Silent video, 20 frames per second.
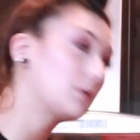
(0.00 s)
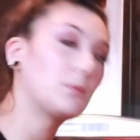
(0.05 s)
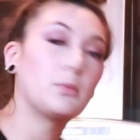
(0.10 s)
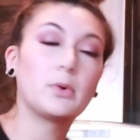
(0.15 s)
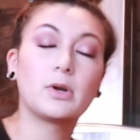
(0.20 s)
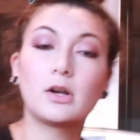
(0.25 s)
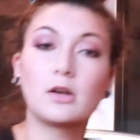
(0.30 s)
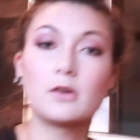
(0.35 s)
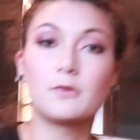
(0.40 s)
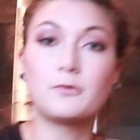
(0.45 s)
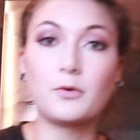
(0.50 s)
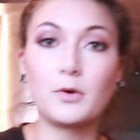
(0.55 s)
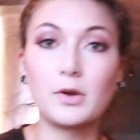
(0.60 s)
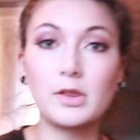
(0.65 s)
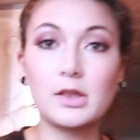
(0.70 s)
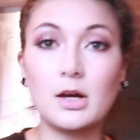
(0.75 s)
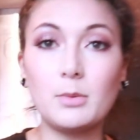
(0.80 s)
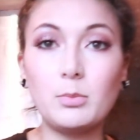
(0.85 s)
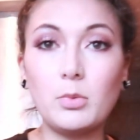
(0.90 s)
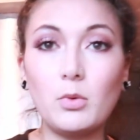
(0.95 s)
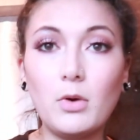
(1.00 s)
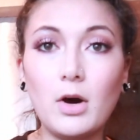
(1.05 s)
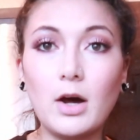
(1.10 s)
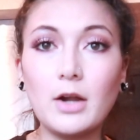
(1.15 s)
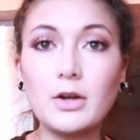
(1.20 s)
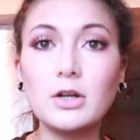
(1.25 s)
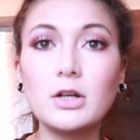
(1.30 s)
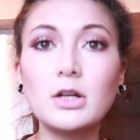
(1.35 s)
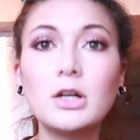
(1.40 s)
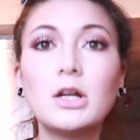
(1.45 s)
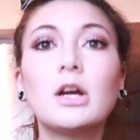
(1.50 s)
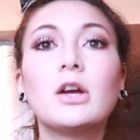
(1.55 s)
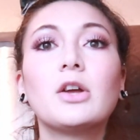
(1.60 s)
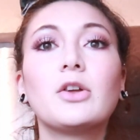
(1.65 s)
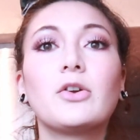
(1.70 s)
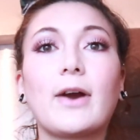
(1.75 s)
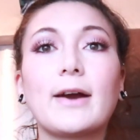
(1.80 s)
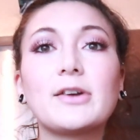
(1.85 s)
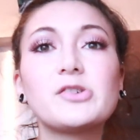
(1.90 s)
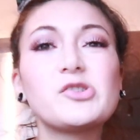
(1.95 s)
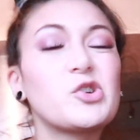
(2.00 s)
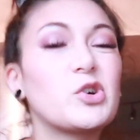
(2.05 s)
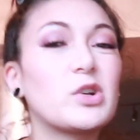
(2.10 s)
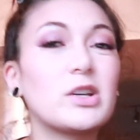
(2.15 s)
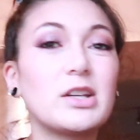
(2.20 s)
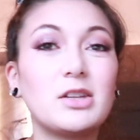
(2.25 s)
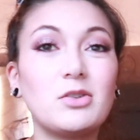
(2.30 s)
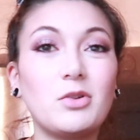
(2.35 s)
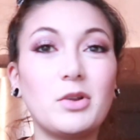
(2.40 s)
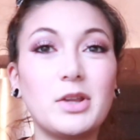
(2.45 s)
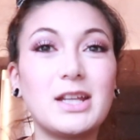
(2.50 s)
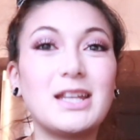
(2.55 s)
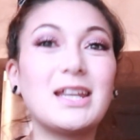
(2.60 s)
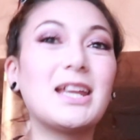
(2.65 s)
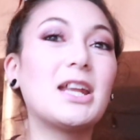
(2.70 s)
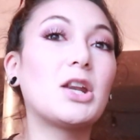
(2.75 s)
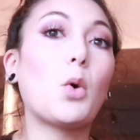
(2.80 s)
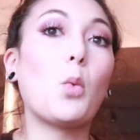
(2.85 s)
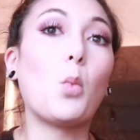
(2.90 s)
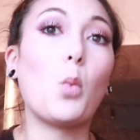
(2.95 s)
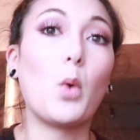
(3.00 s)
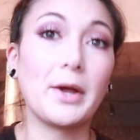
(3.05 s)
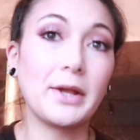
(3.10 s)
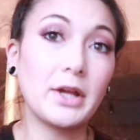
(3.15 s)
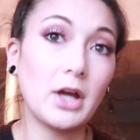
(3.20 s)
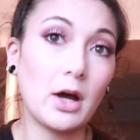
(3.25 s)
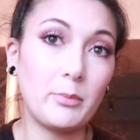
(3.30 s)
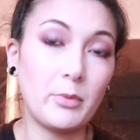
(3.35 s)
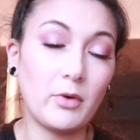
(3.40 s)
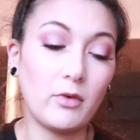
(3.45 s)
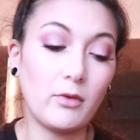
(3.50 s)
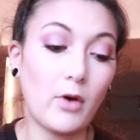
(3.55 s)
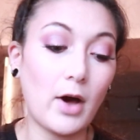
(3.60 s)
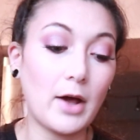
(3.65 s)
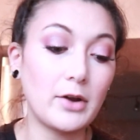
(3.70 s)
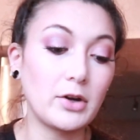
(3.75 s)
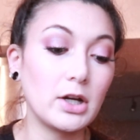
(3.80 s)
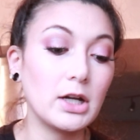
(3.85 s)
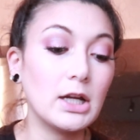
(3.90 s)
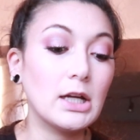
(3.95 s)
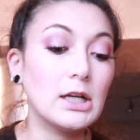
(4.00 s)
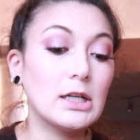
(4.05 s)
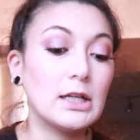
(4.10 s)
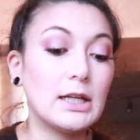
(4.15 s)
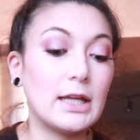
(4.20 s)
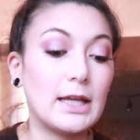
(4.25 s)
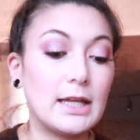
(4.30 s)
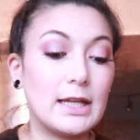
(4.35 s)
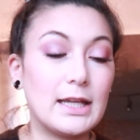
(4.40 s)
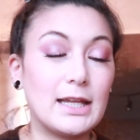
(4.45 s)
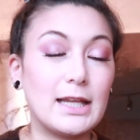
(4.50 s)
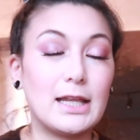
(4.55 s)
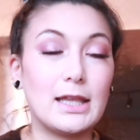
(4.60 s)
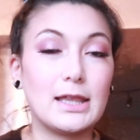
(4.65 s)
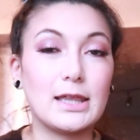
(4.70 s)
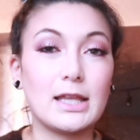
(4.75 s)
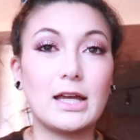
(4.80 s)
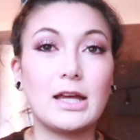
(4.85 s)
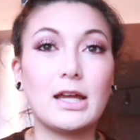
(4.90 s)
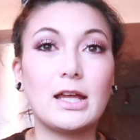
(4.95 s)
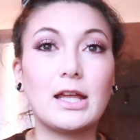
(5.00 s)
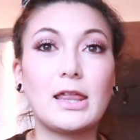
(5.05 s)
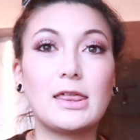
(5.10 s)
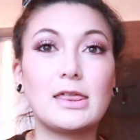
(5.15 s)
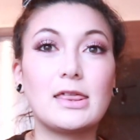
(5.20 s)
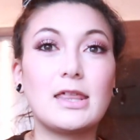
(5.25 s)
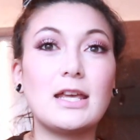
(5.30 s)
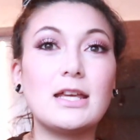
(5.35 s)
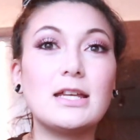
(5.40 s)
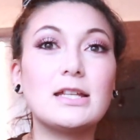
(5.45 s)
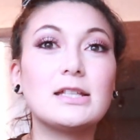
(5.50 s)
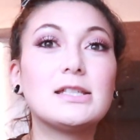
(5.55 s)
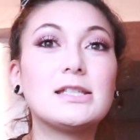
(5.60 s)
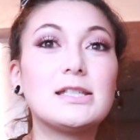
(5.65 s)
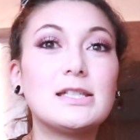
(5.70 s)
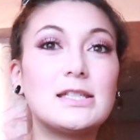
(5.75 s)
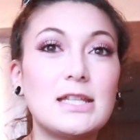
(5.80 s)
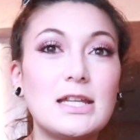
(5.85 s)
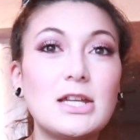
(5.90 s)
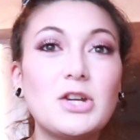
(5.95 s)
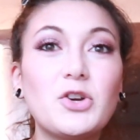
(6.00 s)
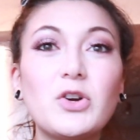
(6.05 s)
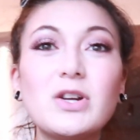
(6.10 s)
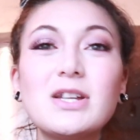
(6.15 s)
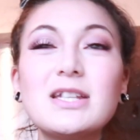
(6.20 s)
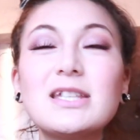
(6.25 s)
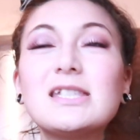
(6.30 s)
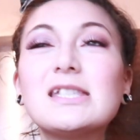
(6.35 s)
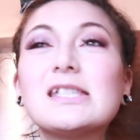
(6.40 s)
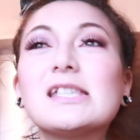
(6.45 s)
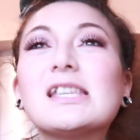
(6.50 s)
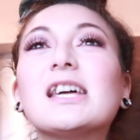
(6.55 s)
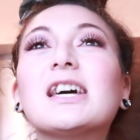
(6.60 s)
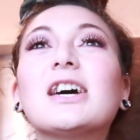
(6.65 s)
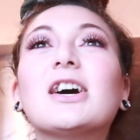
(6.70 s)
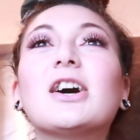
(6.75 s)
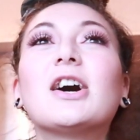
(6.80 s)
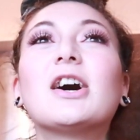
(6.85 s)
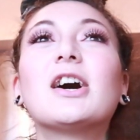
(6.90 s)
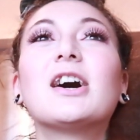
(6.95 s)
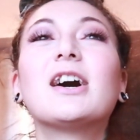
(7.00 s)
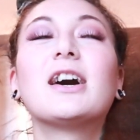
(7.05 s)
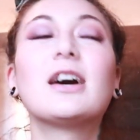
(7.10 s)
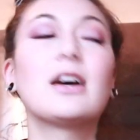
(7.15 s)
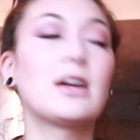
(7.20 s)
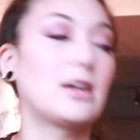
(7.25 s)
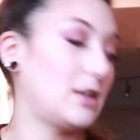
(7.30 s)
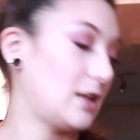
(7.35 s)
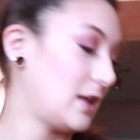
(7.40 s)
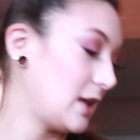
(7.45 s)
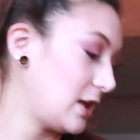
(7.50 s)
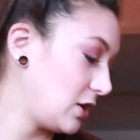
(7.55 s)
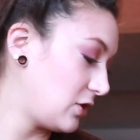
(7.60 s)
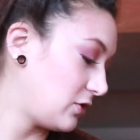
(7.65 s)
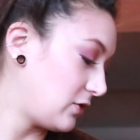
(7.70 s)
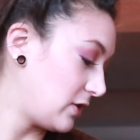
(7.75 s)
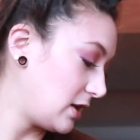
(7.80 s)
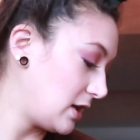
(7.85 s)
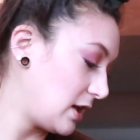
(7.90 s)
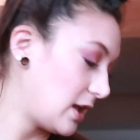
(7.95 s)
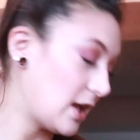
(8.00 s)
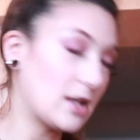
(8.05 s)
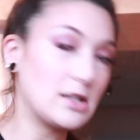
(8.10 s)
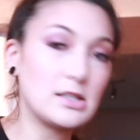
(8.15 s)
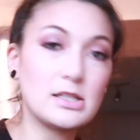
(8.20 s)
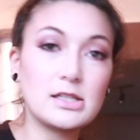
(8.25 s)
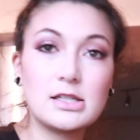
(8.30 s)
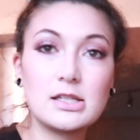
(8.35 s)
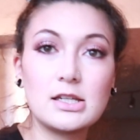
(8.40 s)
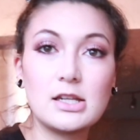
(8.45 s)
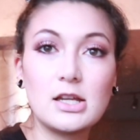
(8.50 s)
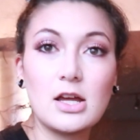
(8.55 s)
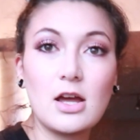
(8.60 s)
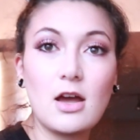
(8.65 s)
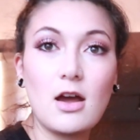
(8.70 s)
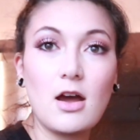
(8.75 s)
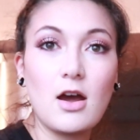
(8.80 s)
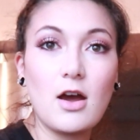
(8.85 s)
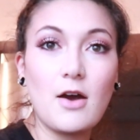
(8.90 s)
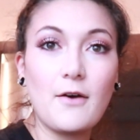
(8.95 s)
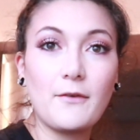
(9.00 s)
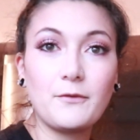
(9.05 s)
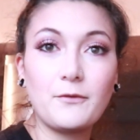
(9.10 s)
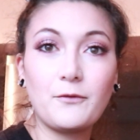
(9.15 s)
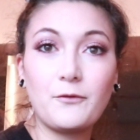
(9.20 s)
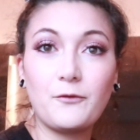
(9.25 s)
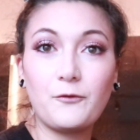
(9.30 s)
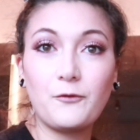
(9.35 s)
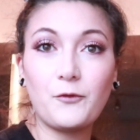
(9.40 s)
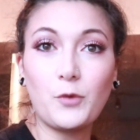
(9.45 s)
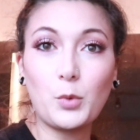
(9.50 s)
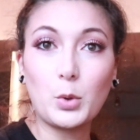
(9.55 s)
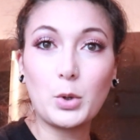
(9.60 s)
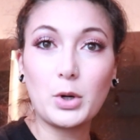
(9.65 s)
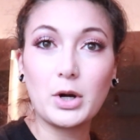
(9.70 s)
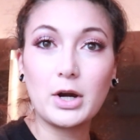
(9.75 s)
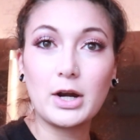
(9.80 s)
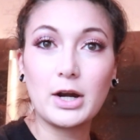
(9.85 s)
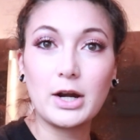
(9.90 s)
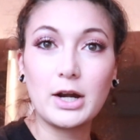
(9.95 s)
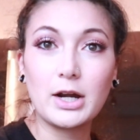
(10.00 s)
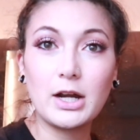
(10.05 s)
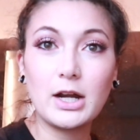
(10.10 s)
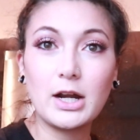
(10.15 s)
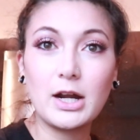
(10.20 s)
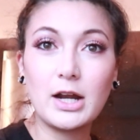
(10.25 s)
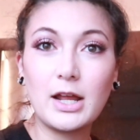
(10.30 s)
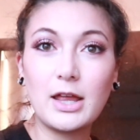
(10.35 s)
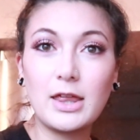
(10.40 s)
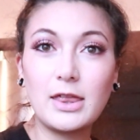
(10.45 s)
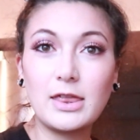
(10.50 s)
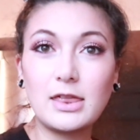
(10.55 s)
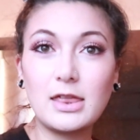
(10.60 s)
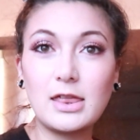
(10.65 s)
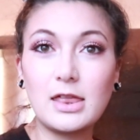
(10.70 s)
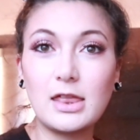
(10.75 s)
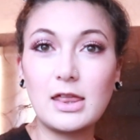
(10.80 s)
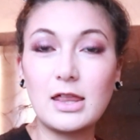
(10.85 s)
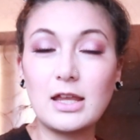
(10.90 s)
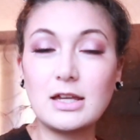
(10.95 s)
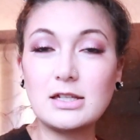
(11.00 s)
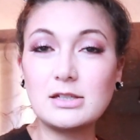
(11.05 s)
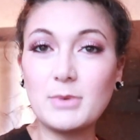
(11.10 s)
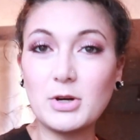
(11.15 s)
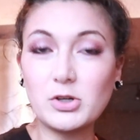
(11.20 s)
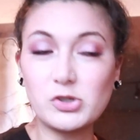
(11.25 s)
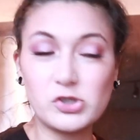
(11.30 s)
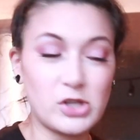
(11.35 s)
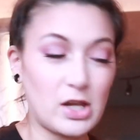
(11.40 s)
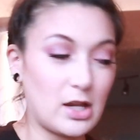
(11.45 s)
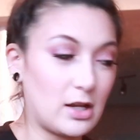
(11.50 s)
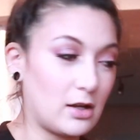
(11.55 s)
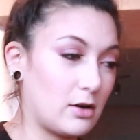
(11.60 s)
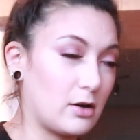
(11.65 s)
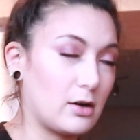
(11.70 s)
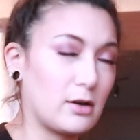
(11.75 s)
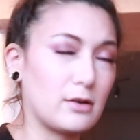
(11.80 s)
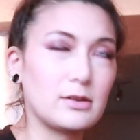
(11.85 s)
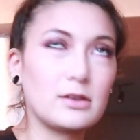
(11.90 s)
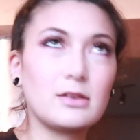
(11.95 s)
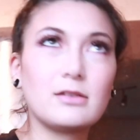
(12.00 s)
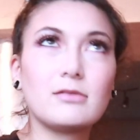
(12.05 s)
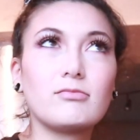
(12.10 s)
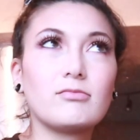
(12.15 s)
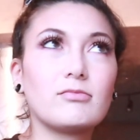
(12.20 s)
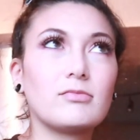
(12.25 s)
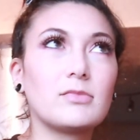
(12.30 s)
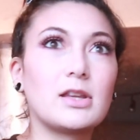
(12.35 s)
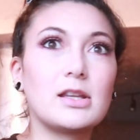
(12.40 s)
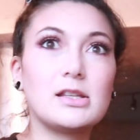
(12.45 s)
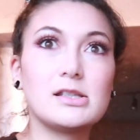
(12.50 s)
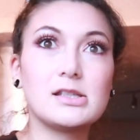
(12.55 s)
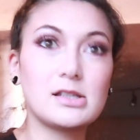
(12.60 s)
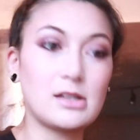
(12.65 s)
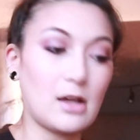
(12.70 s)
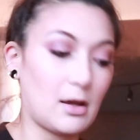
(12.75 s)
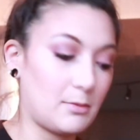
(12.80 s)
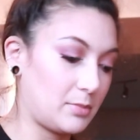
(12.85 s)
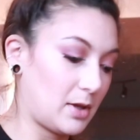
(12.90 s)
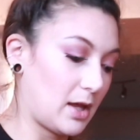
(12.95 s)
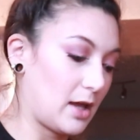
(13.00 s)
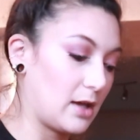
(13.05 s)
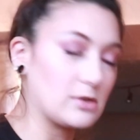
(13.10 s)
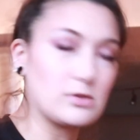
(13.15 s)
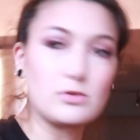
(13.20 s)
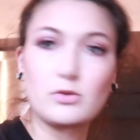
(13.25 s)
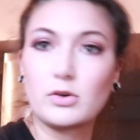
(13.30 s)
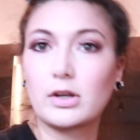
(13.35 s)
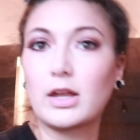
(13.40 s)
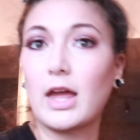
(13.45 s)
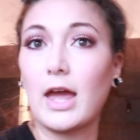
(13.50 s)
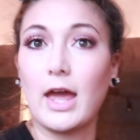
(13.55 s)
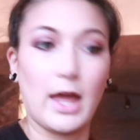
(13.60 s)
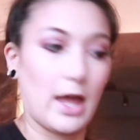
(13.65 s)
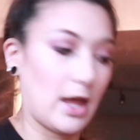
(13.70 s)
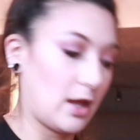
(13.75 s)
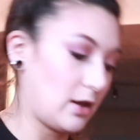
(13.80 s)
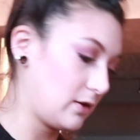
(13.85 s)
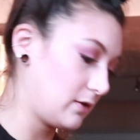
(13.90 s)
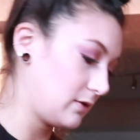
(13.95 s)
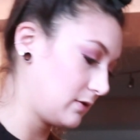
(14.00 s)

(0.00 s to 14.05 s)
1¼ cup of water. You're actually gonna only need 1 cup of water. And the secret ingredient for these milkshakes, or these cupcakes or cake,